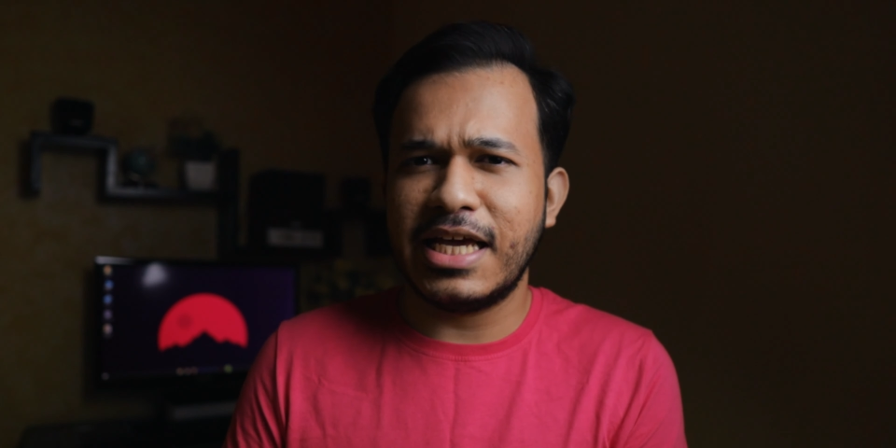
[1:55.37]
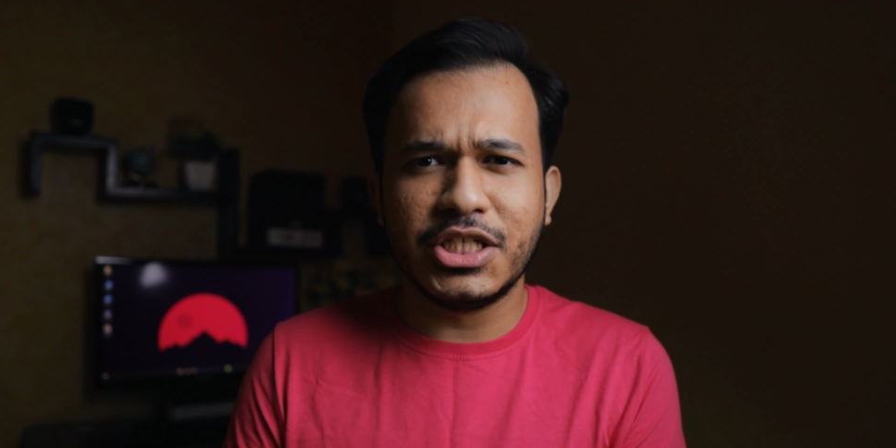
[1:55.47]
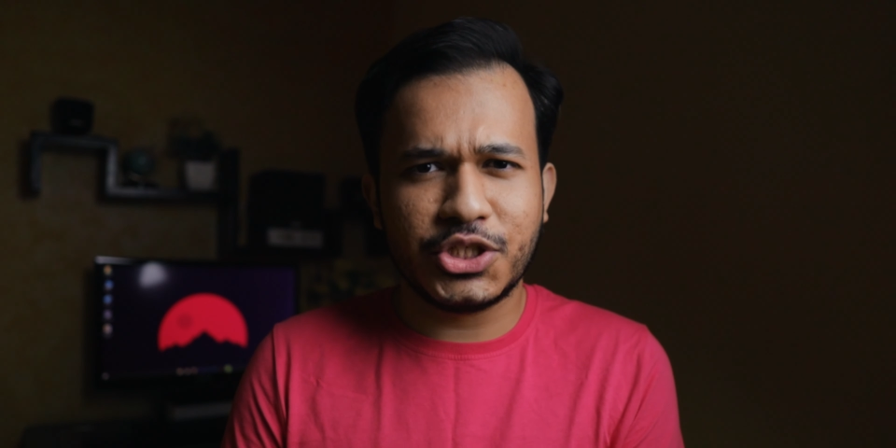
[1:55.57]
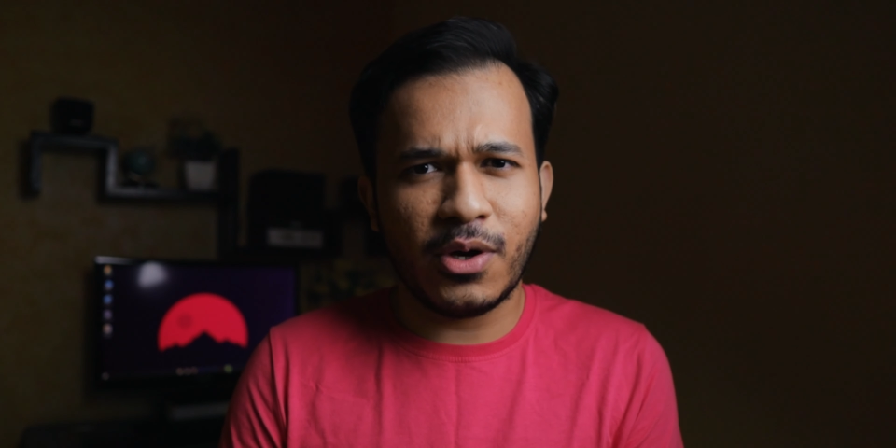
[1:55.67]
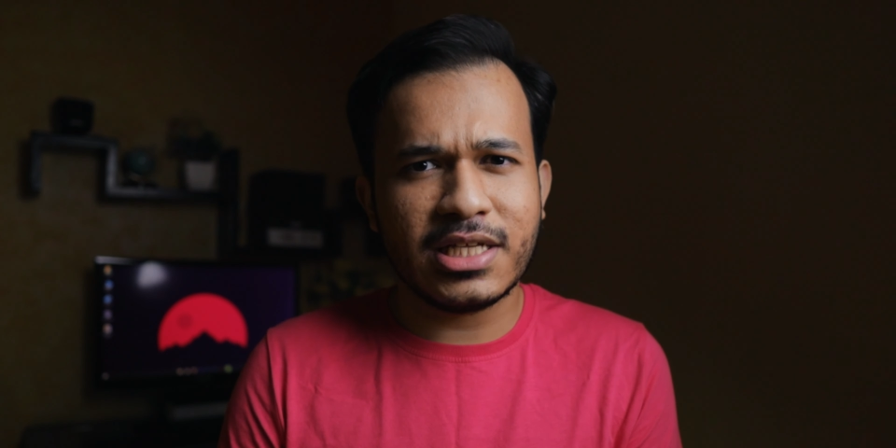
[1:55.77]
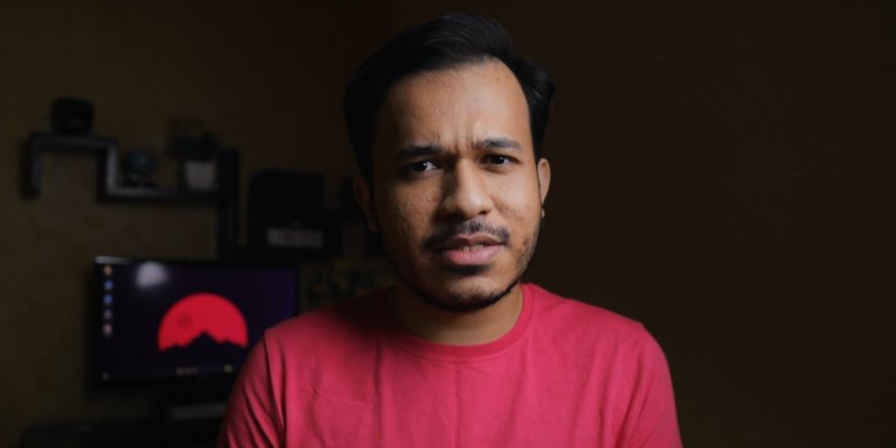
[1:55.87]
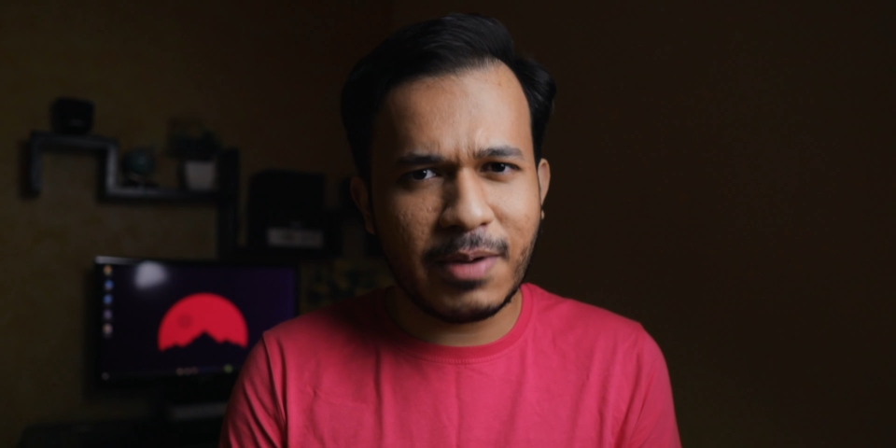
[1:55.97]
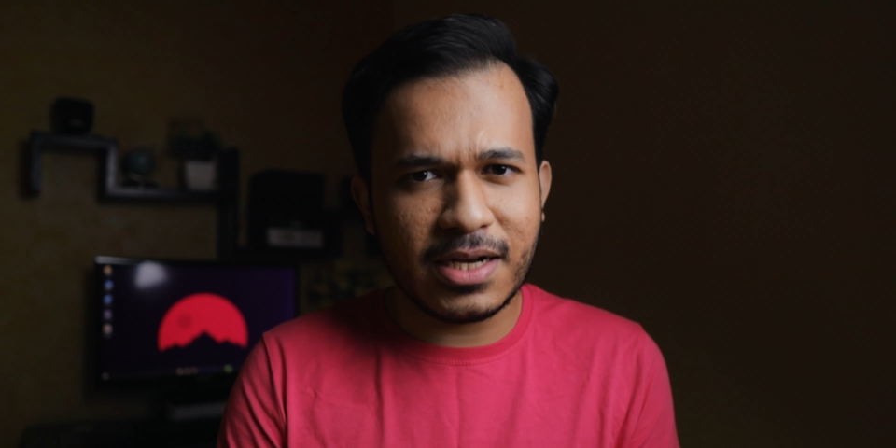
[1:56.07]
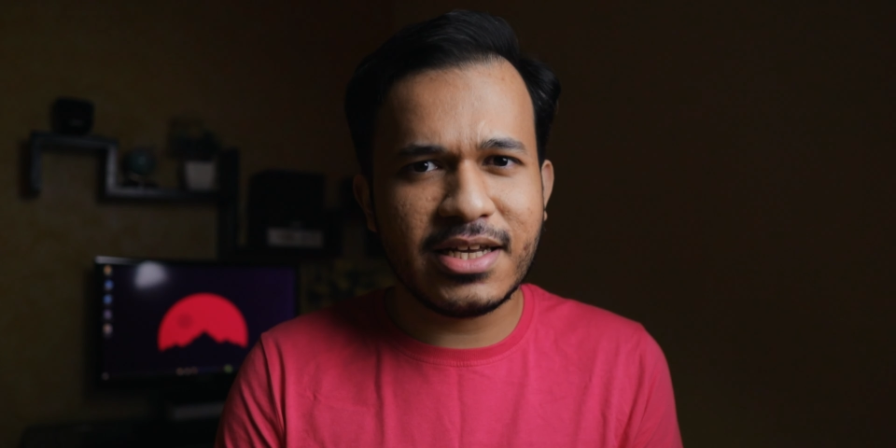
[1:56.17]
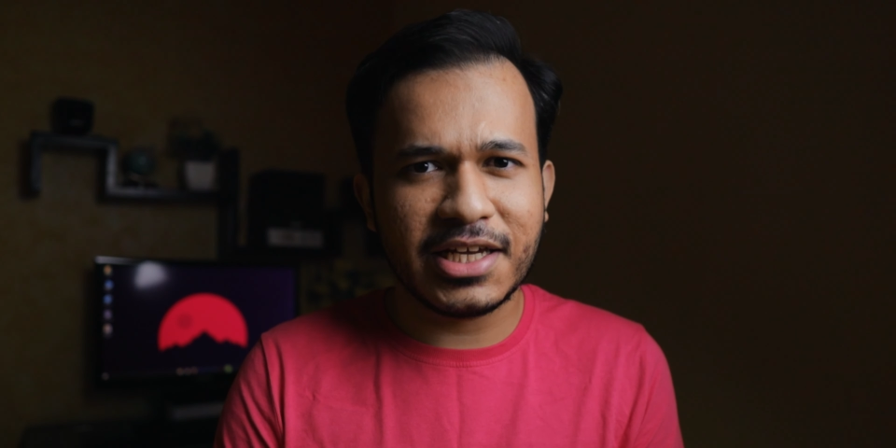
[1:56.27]
enjoy
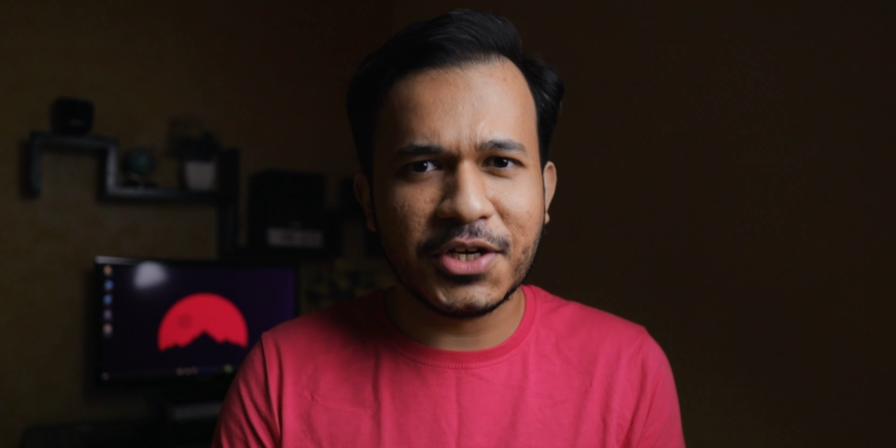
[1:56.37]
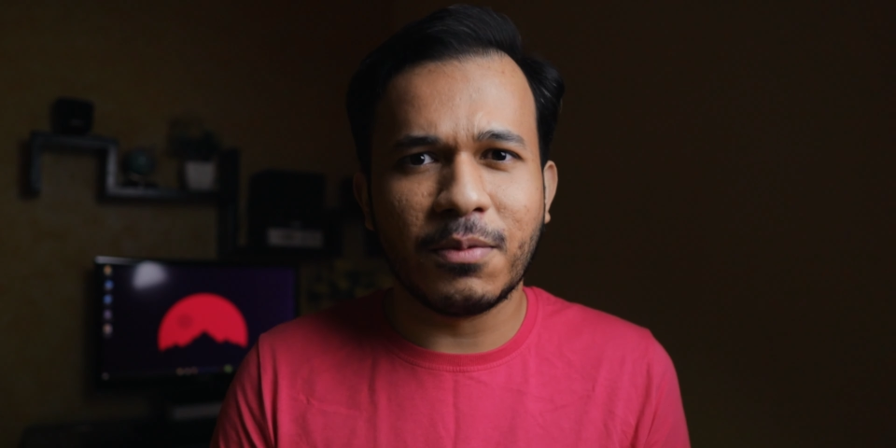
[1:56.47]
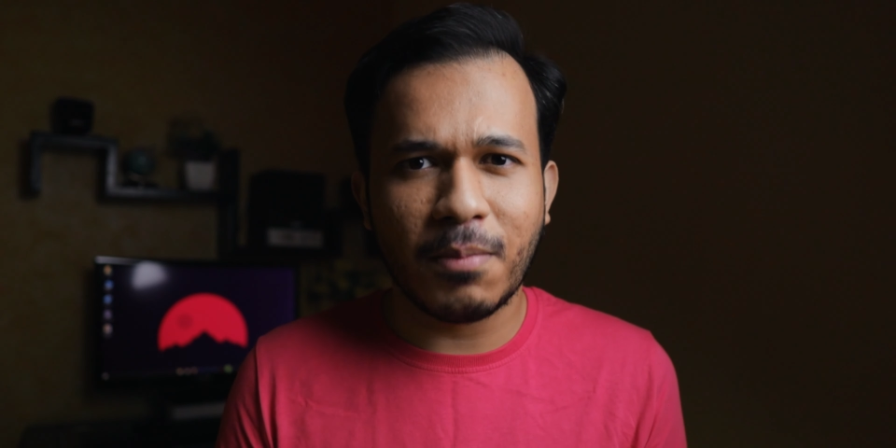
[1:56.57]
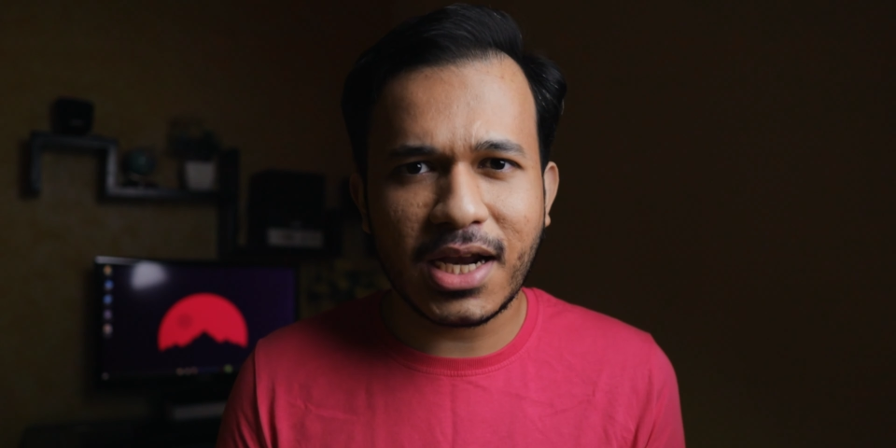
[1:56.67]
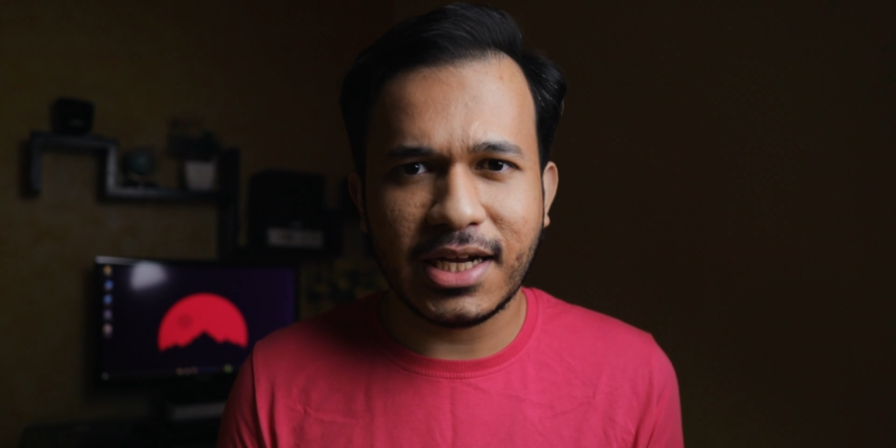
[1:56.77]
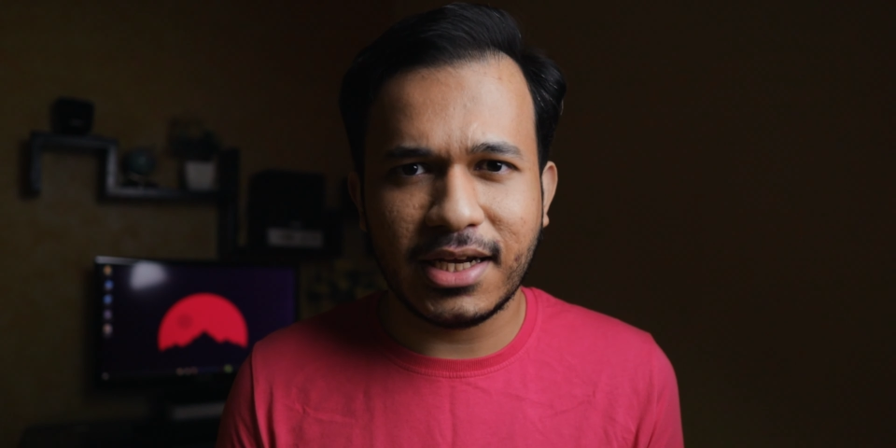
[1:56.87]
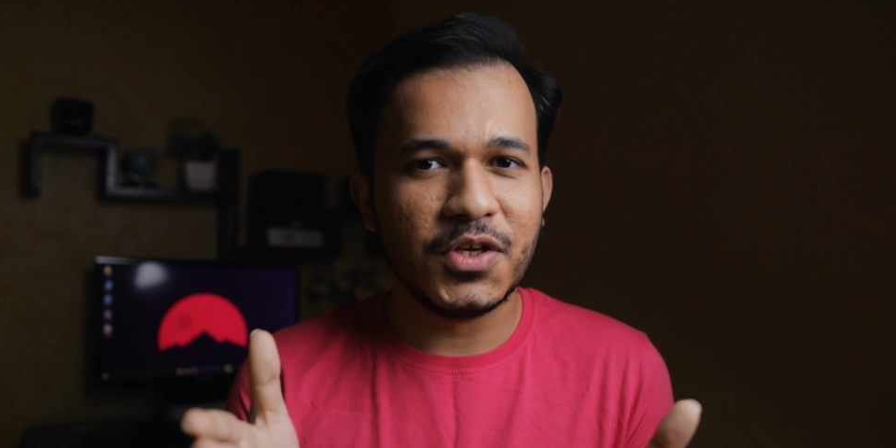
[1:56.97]
spending your money.